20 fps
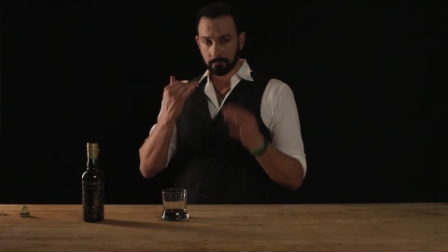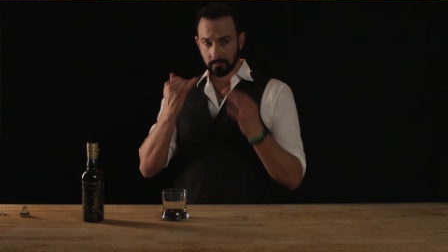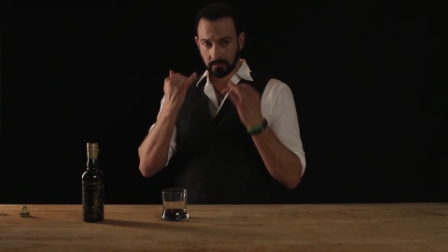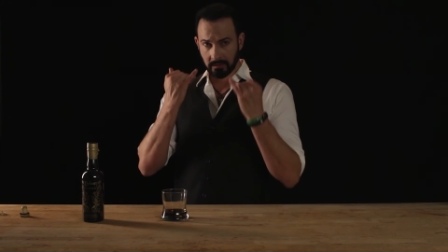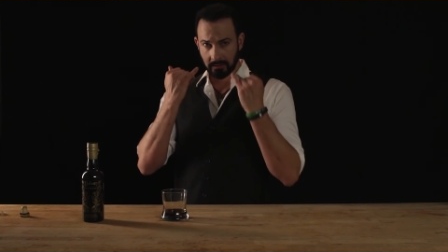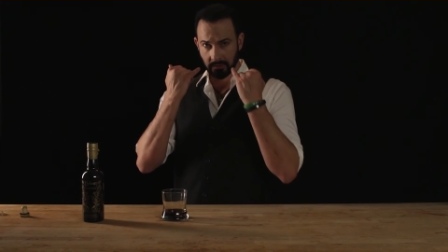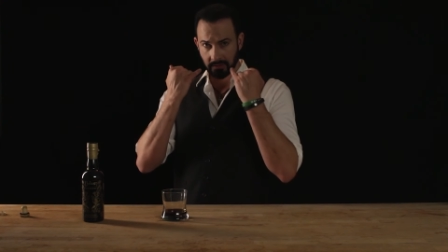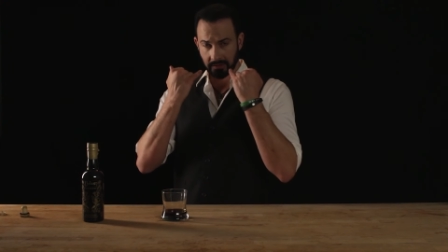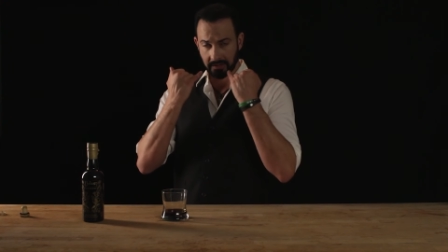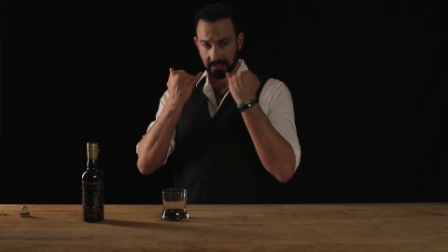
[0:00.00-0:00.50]

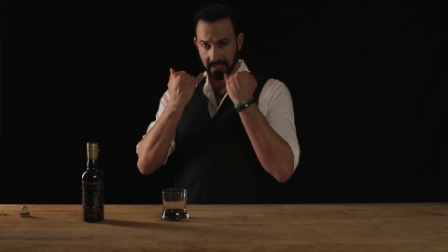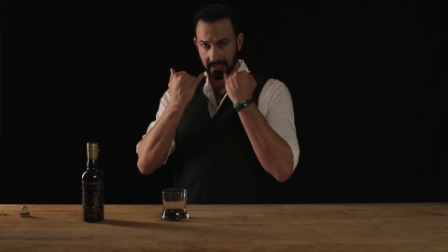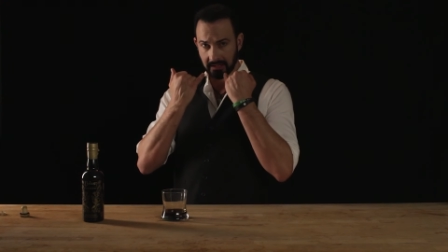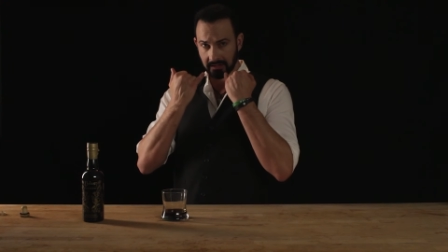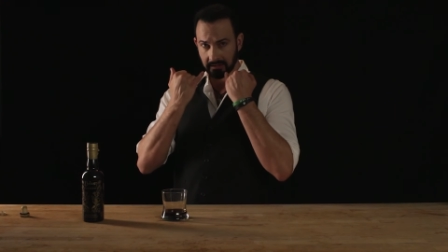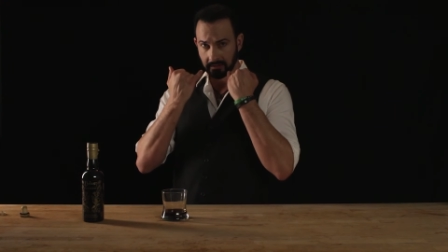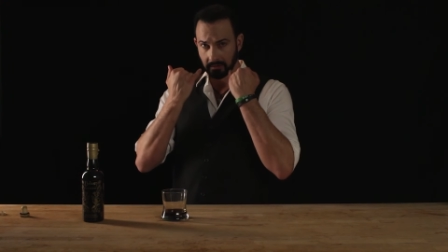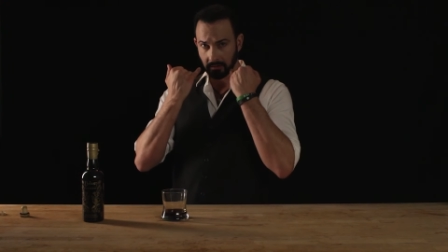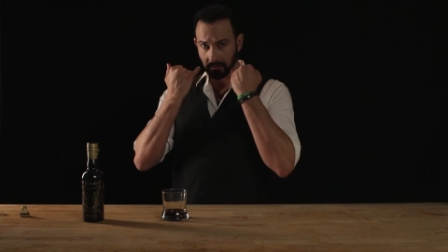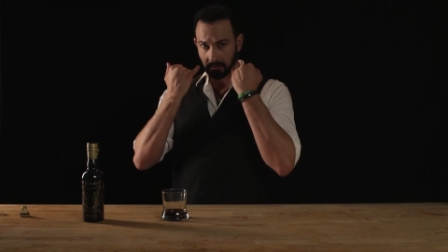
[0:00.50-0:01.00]
There's a
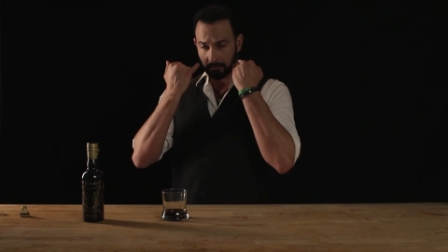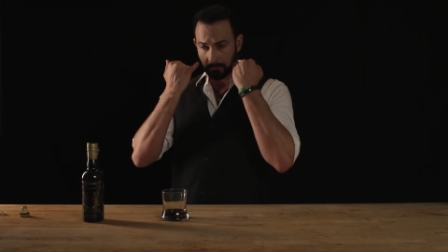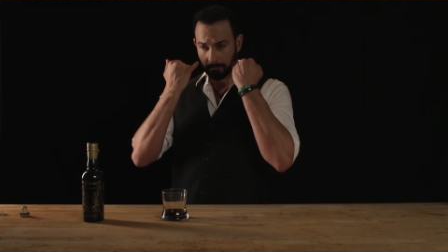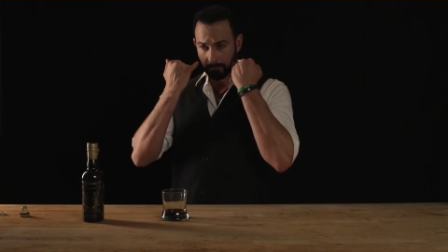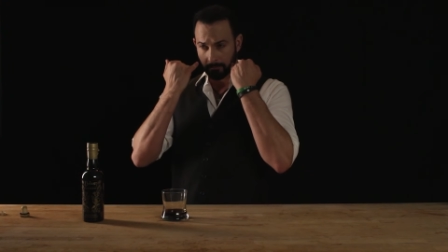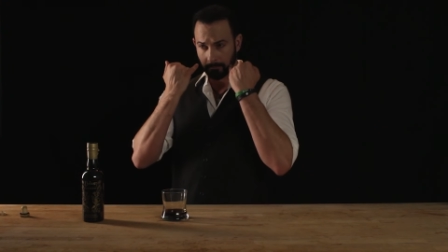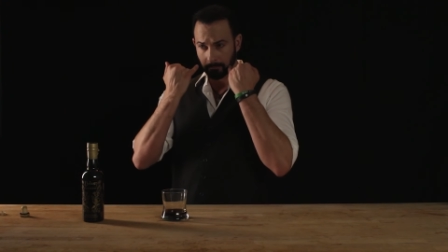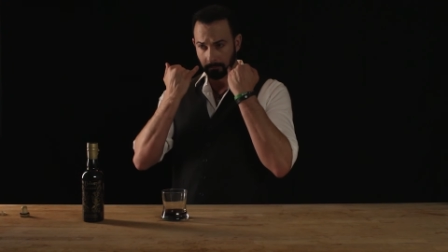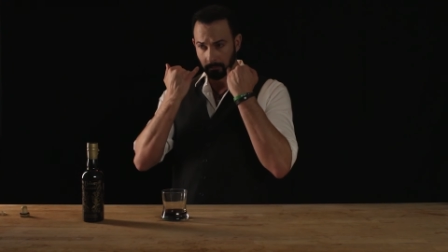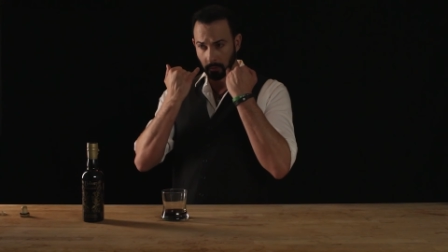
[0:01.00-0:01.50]
nice little
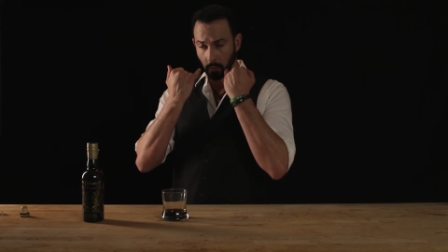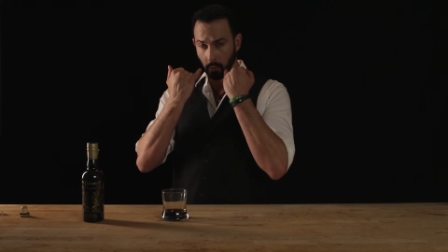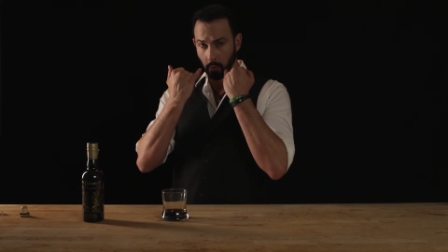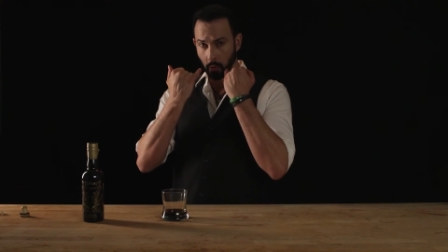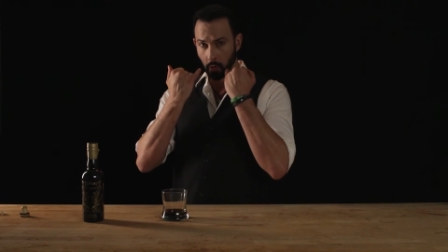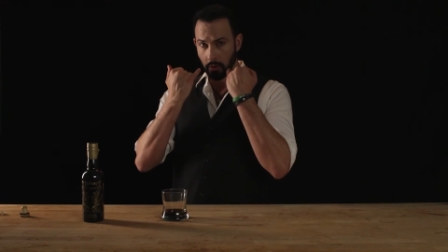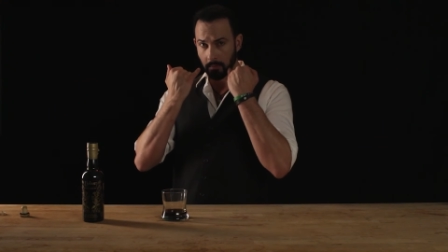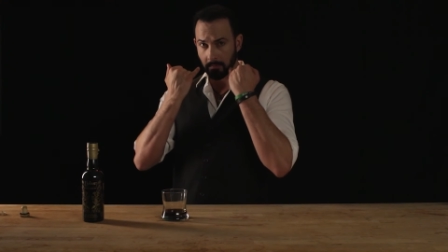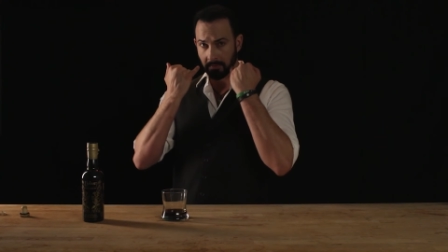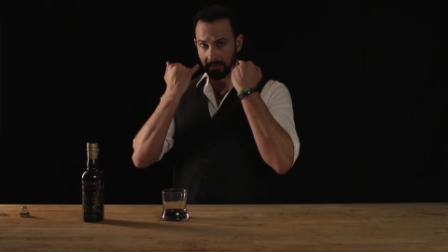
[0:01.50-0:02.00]

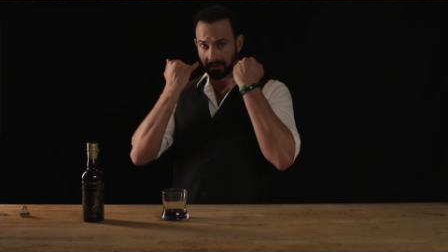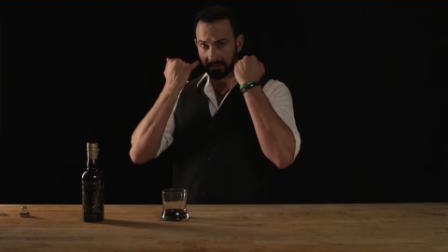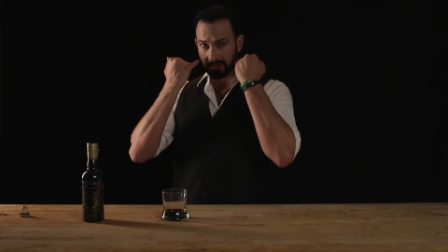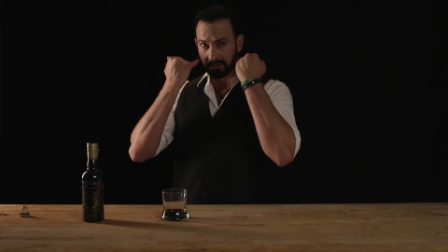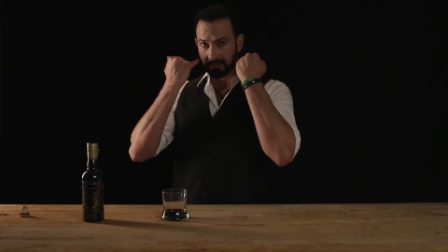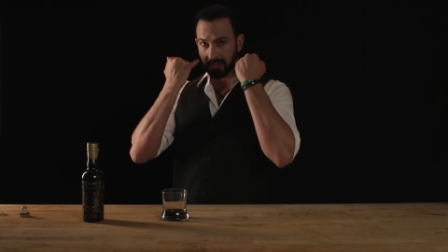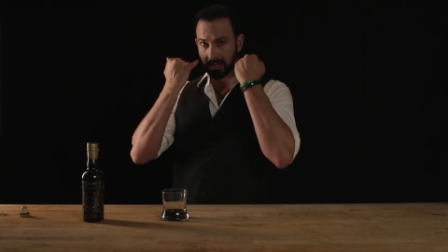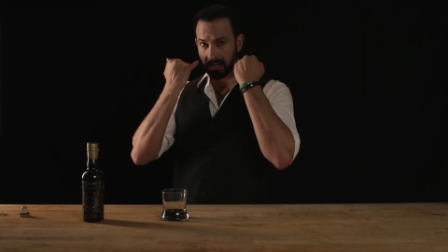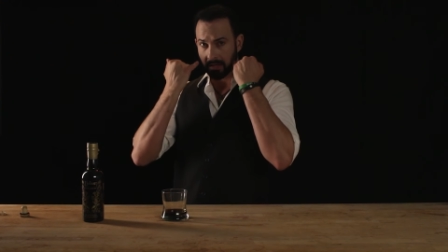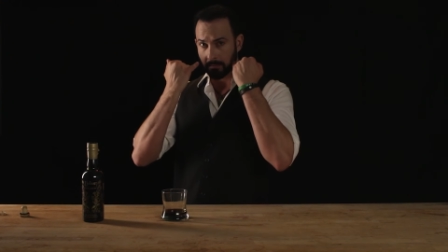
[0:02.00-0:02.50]
warmth on the
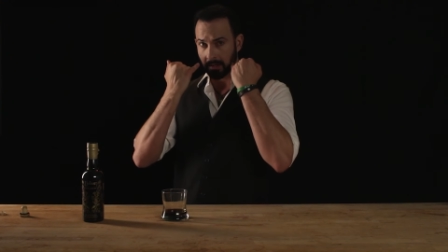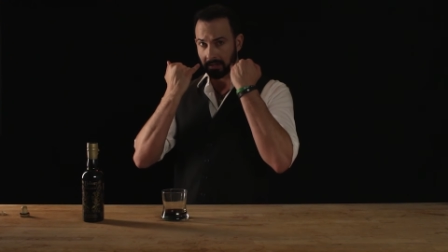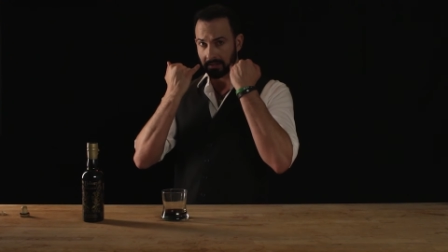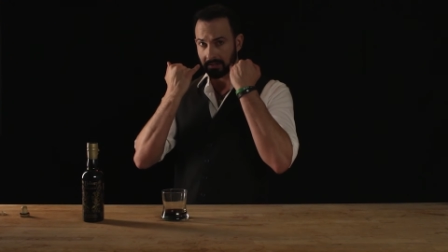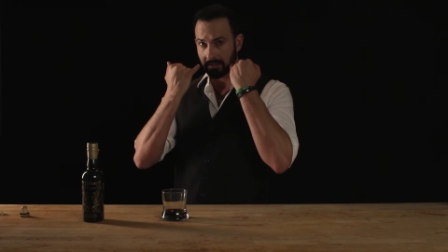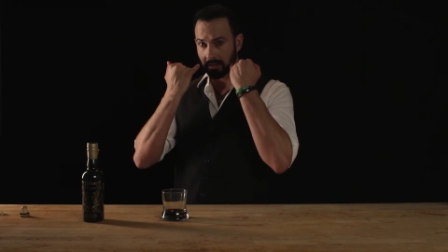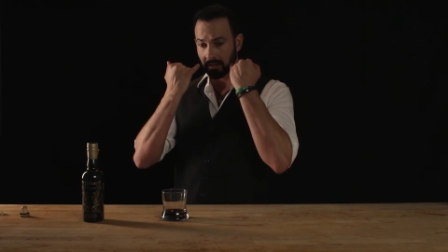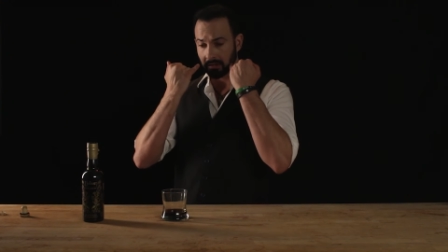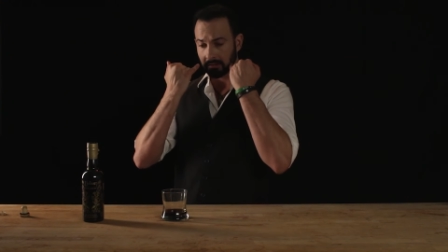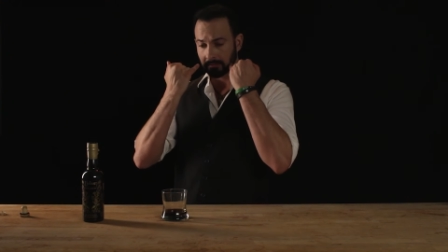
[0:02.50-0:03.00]
side of my
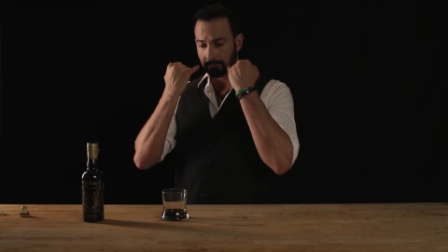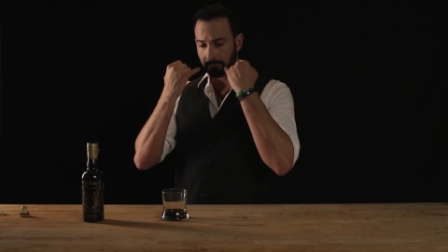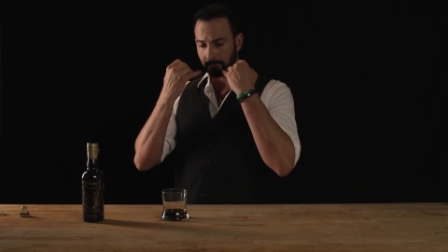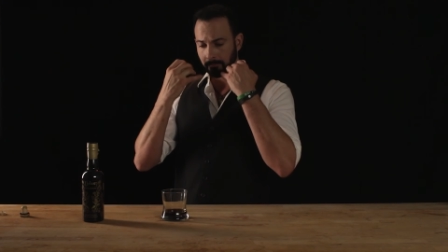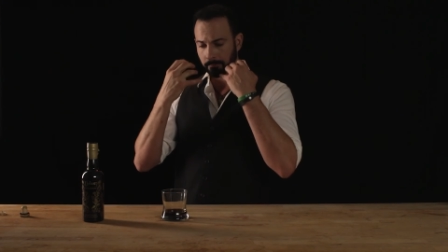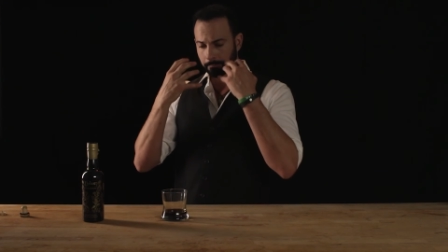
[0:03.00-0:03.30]
tongue.